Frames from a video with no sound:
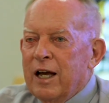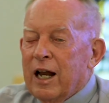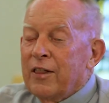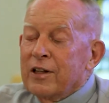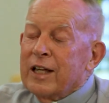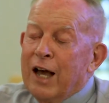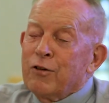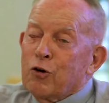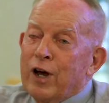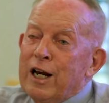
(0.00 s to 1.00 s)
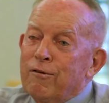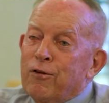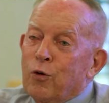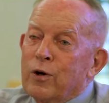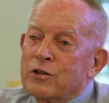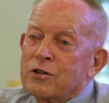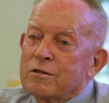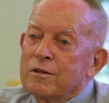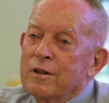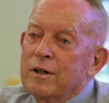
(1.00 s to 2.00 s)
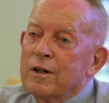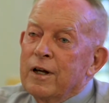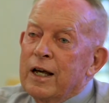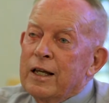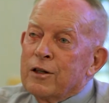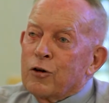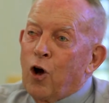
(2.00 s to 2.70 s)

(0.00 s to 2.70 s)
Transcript: And I think they have a great influence, either